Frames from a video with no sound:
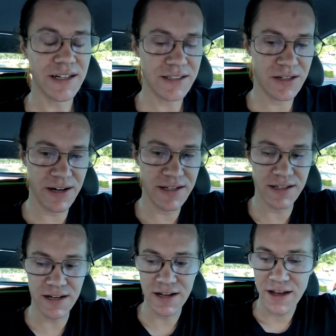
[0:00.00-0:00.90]
It's
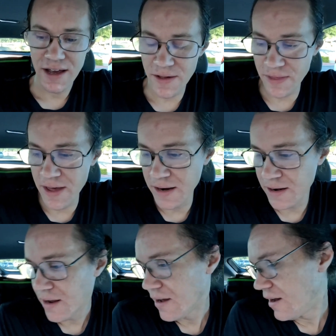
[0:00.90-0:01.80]
crazy. And
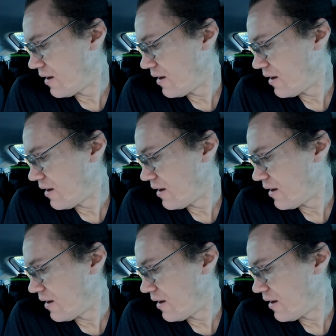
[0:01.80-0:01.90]
then